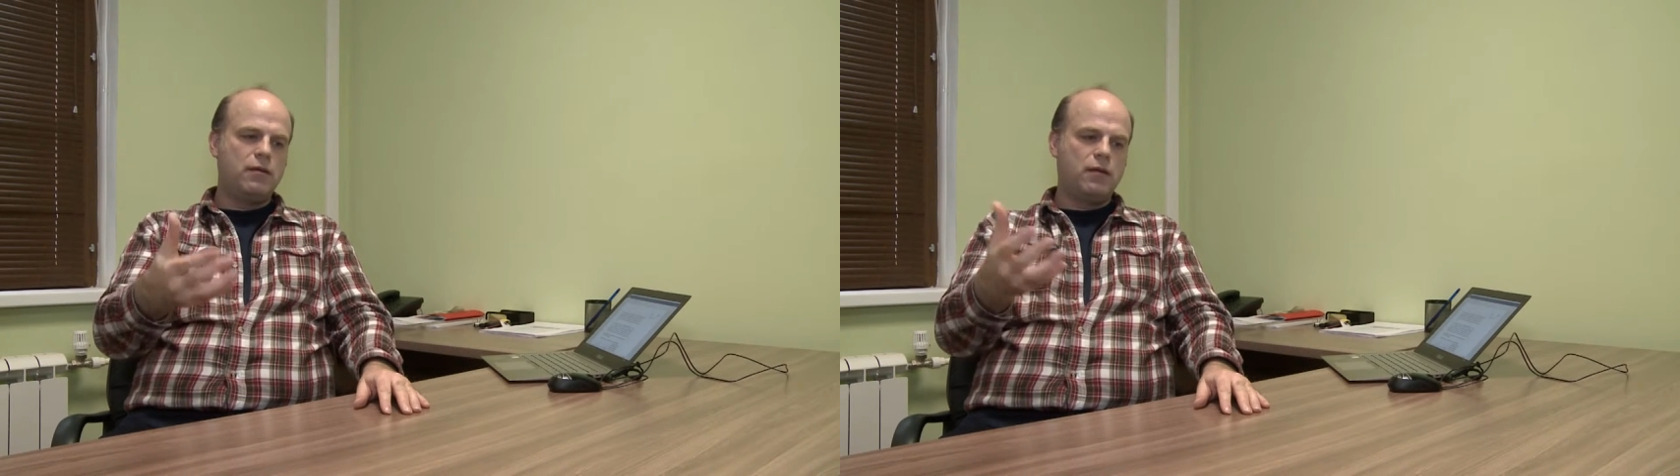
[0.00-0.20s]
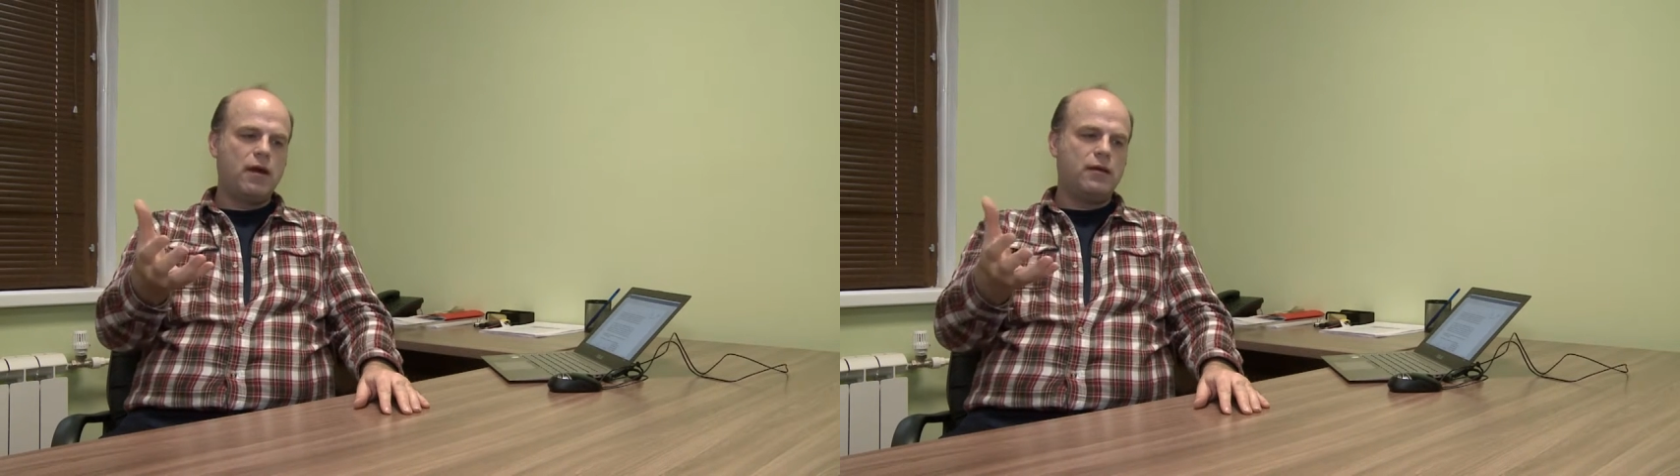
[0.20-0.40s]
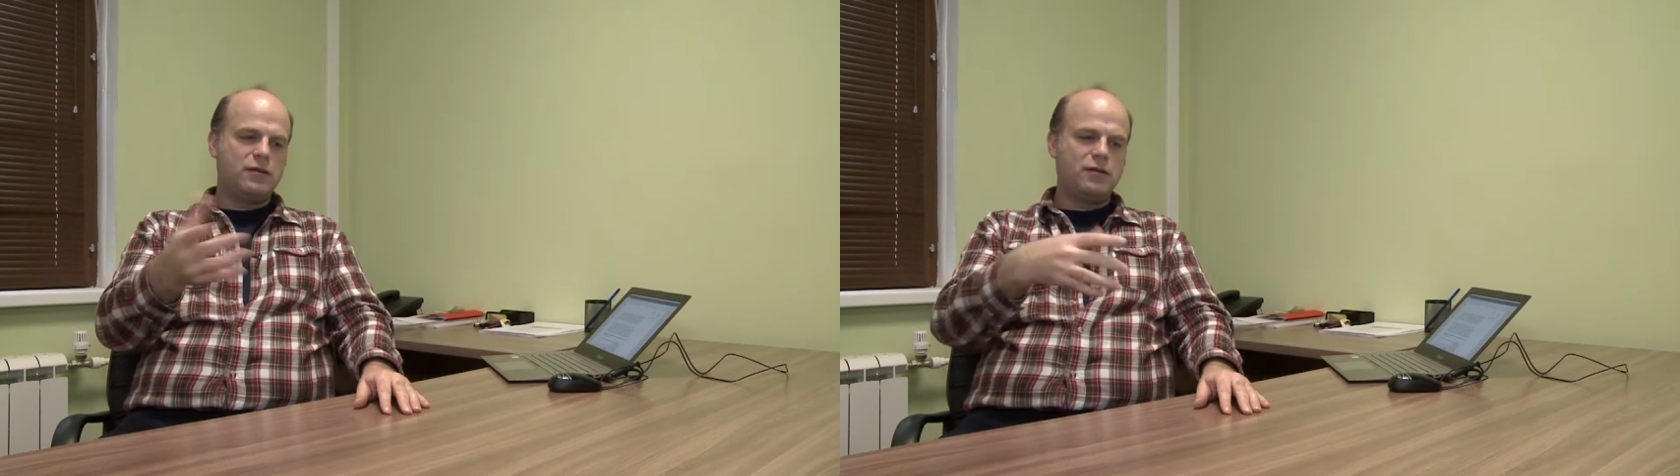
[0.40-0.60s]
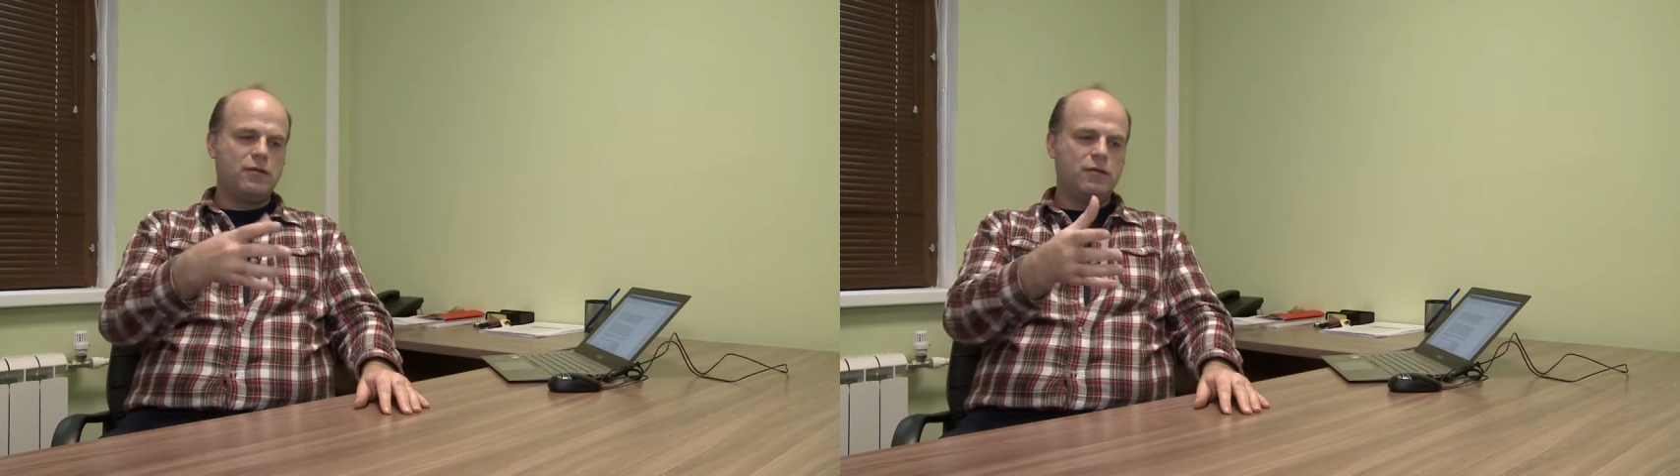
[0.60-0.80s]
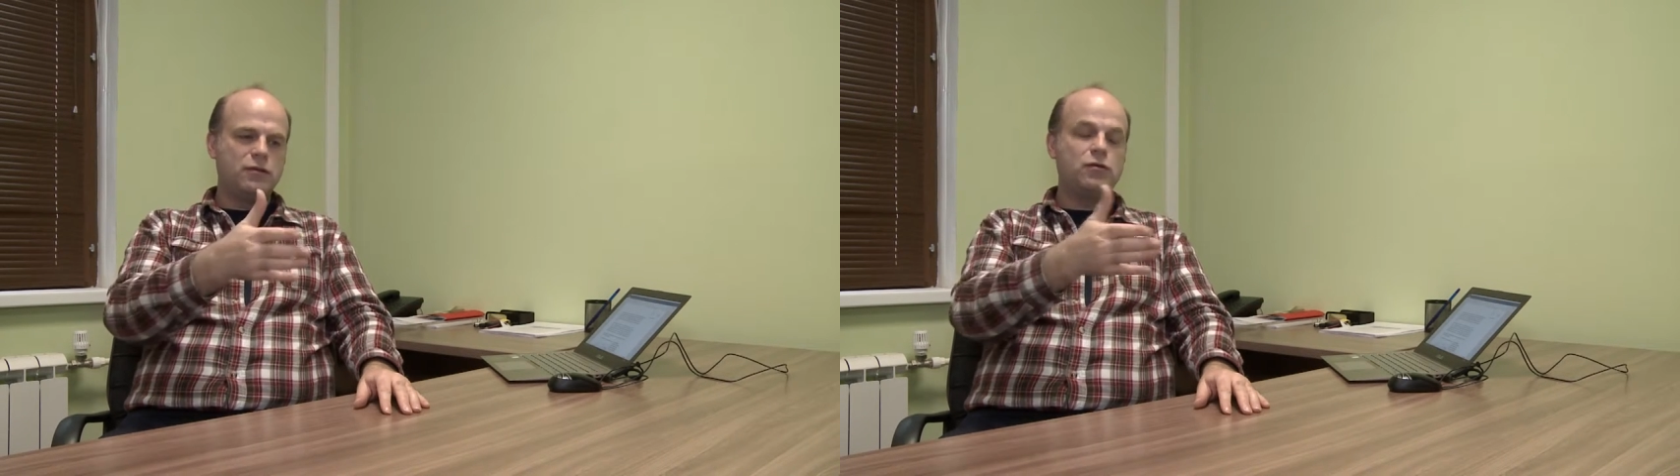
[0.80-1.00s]
that
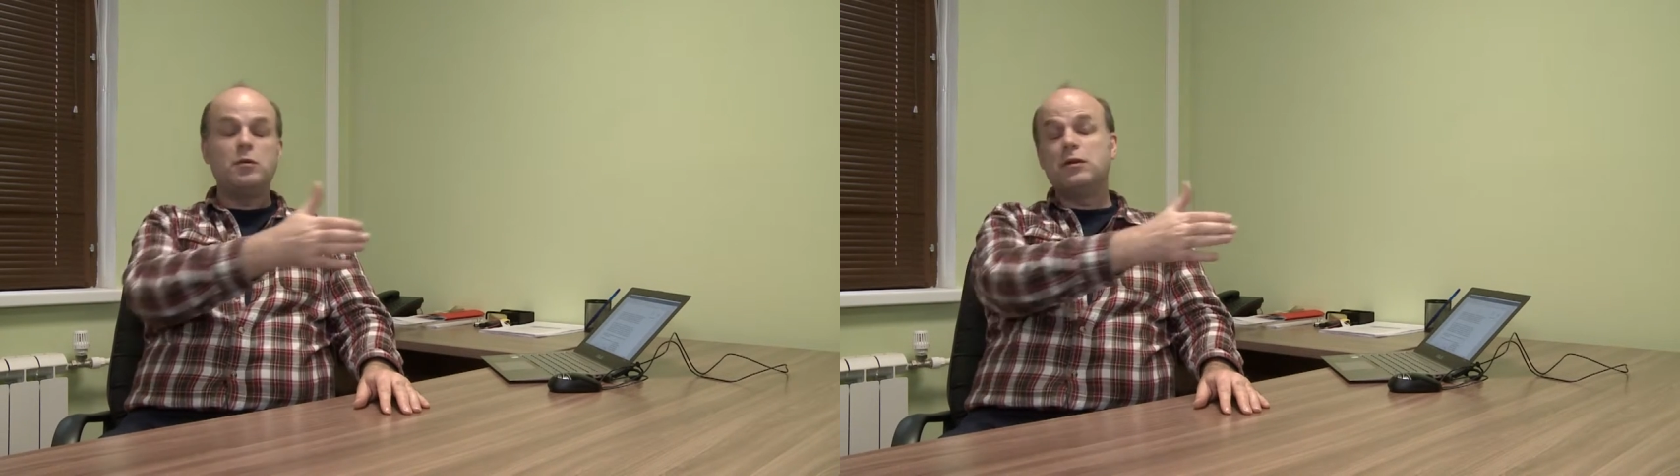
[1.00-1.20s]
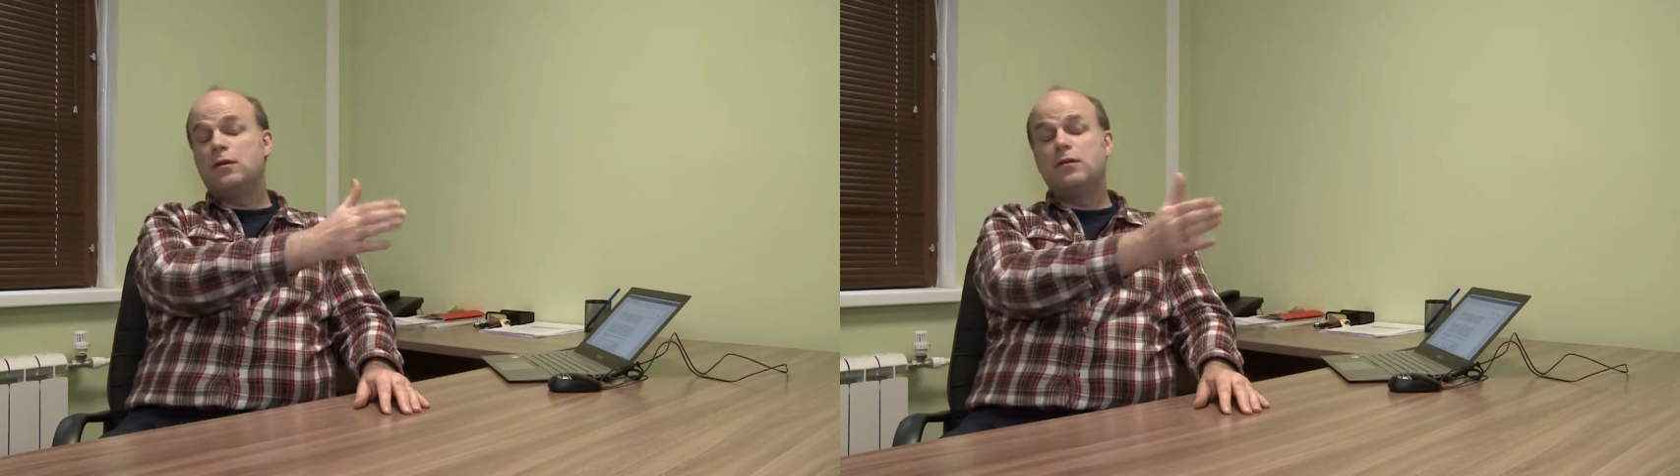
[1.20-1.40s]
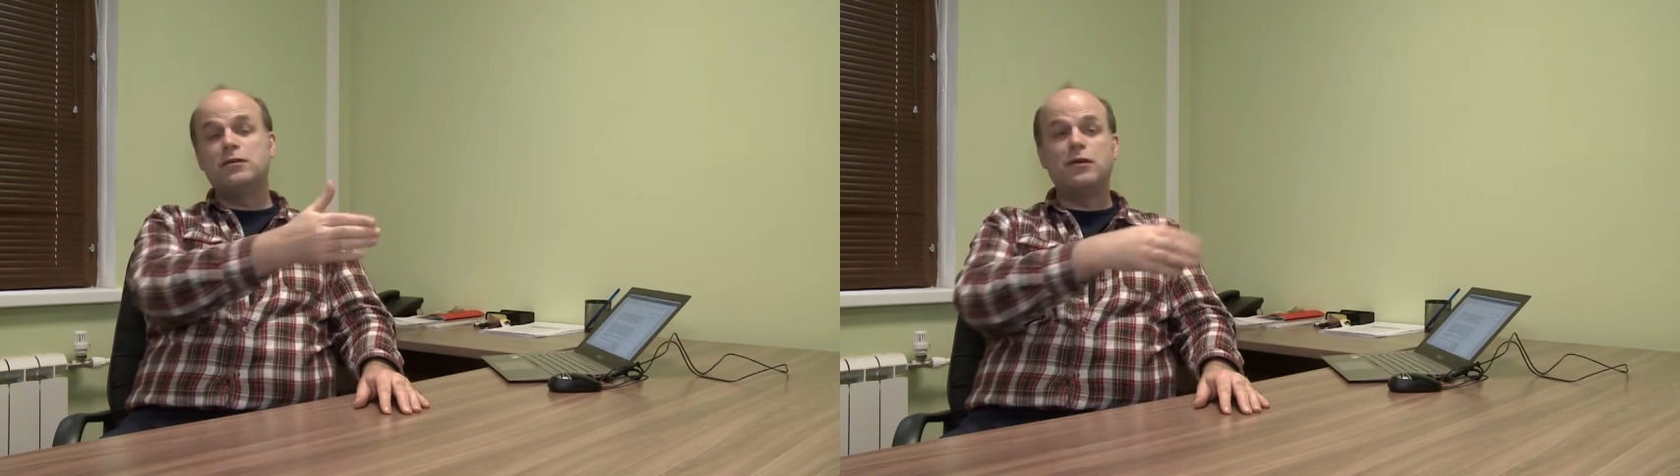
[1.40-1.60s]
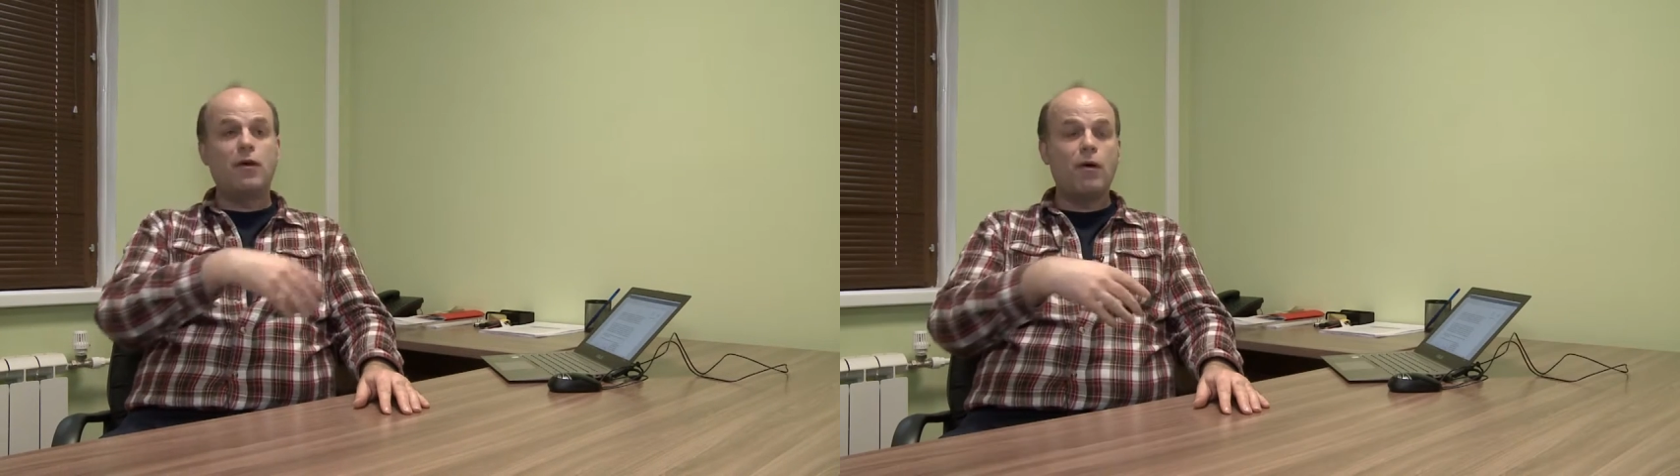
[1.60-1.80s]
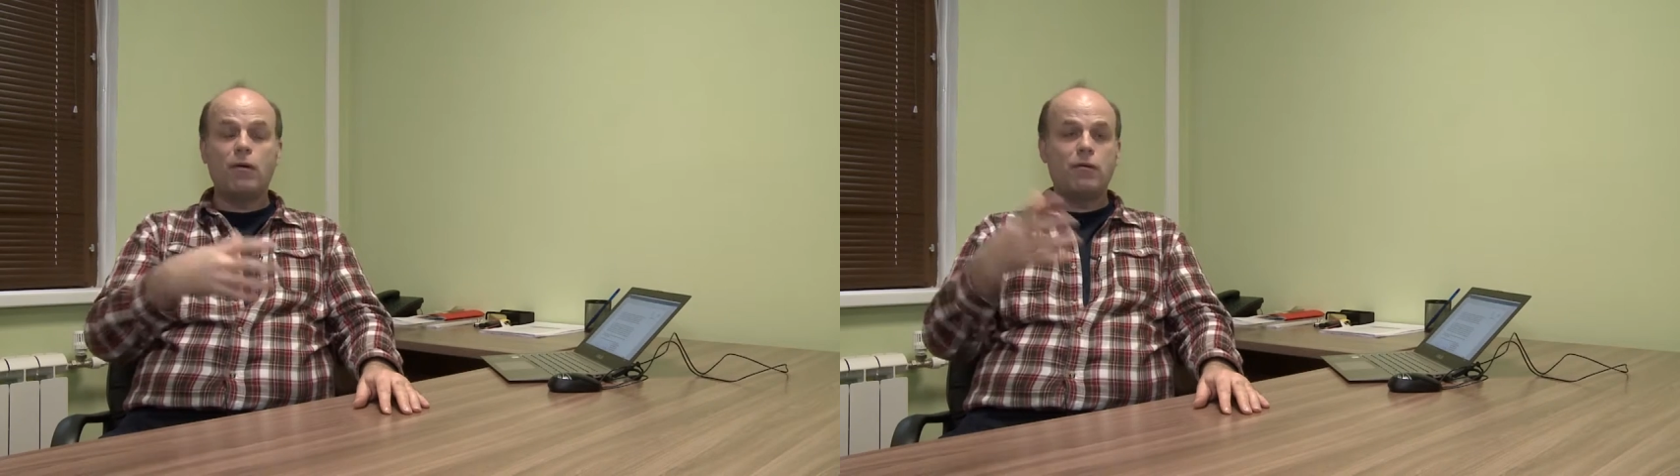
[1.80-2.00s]
two million years
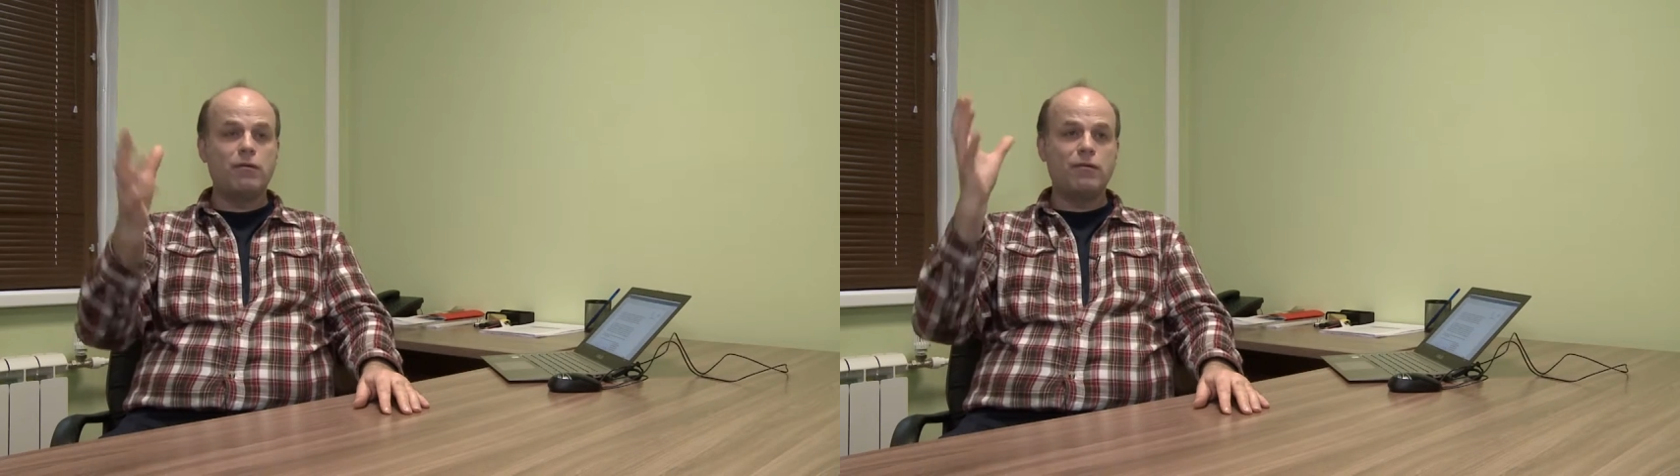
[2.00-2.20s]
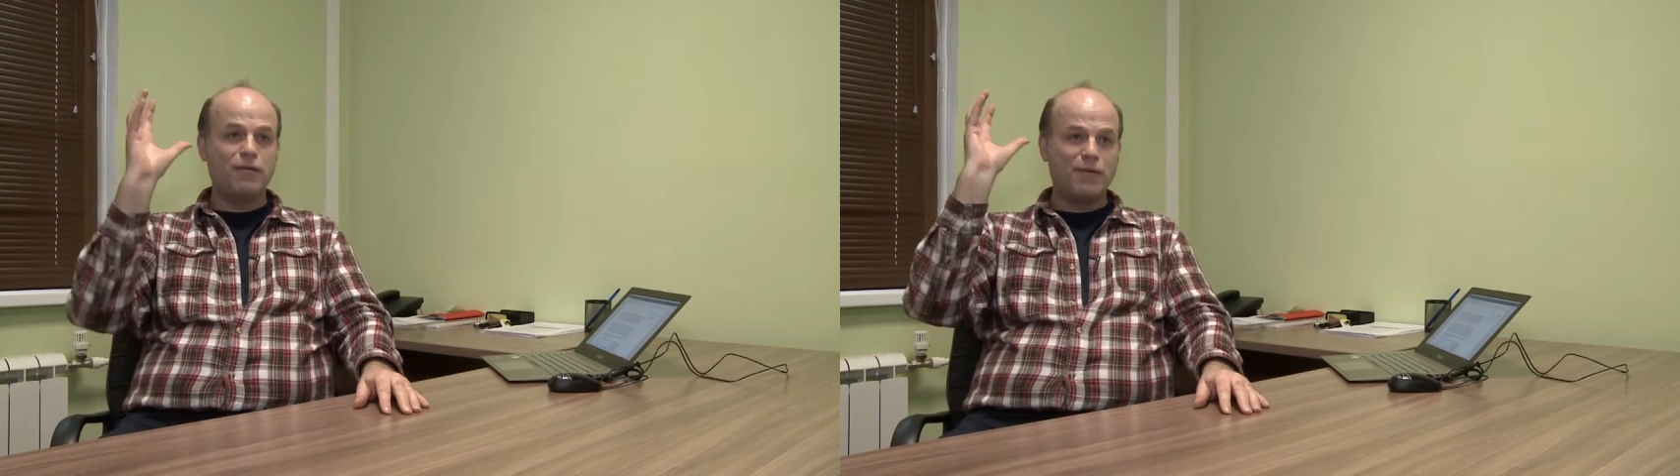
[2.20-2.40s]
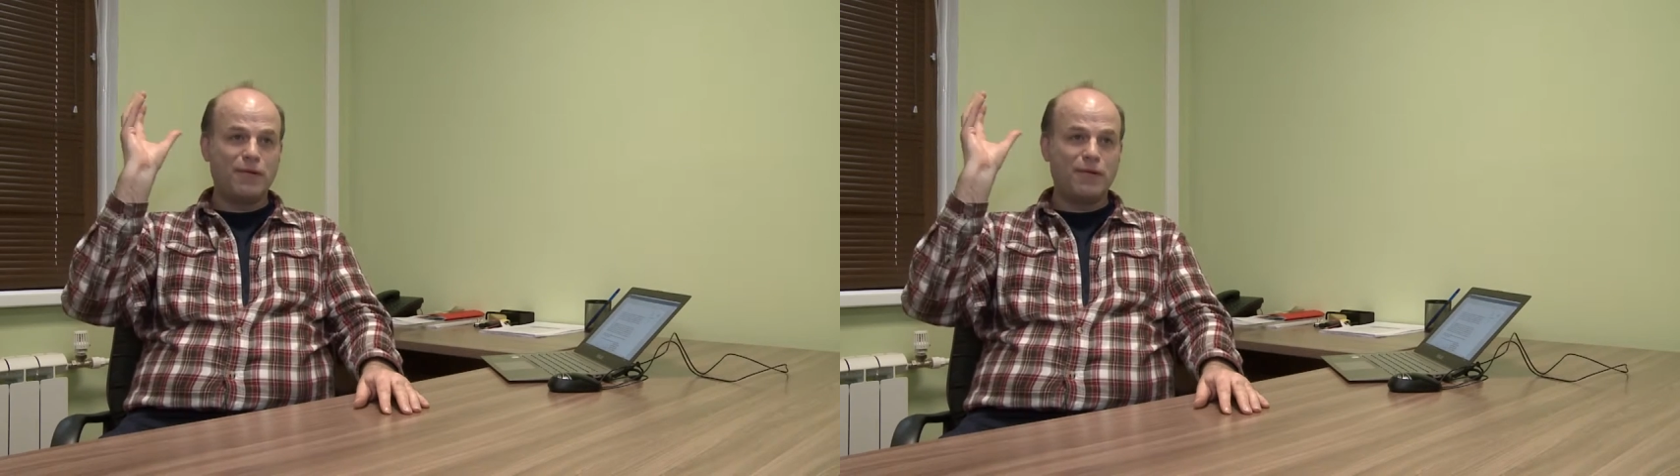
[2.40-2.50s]
ago,